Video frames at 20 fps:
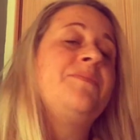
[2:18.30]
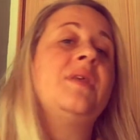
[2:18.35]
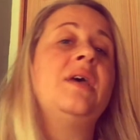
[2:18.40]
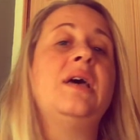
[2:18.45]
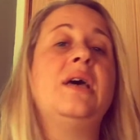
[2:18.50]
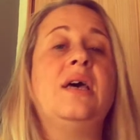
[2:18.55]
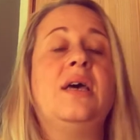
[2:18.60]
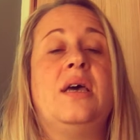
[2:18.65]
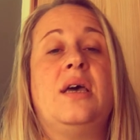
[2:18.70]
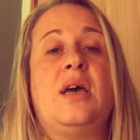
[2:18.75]

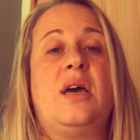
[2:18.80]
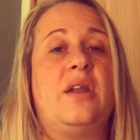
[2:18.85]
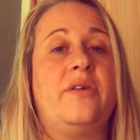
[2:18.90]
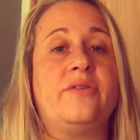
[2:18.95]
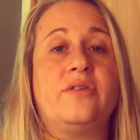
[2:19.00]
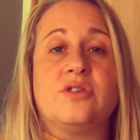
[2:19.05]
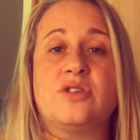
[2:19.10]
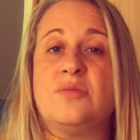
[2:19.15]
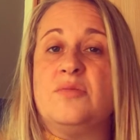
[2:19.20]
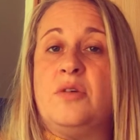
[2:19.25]
and
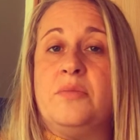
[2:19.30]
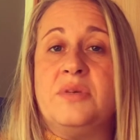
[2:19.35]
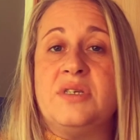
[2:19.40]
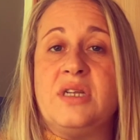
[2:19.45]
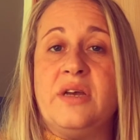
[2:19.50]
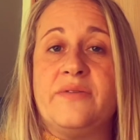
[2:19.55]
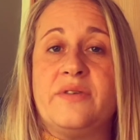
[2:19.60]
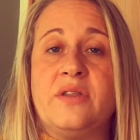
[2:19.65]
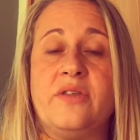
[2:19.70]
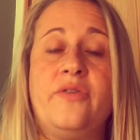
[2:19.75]
I've got some
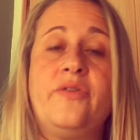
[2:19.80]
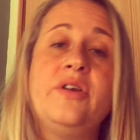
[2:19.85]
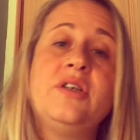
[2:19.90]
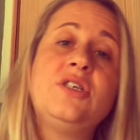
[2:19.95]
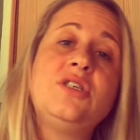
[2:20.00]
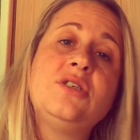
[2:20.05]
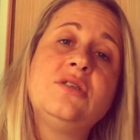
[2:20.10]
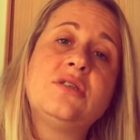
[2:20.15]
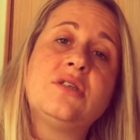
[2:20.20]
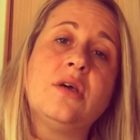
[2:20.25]
hummus left in the
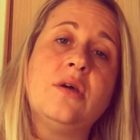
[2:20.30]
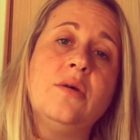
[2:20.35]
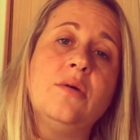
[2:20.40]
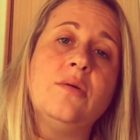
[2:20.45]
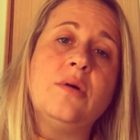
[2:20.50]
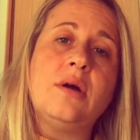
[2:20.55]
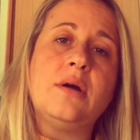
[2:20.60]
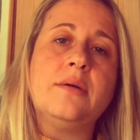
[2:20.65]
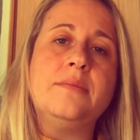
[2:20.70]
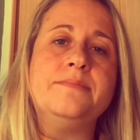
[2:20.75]
fridge,
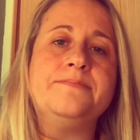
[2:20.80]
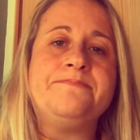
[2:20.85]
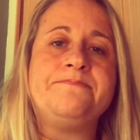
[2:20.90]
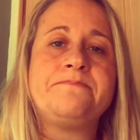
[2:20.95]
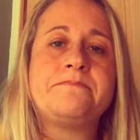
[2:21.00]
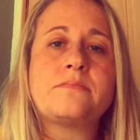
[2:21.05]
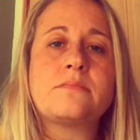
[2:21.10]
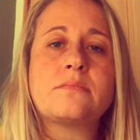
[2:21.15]
so I'm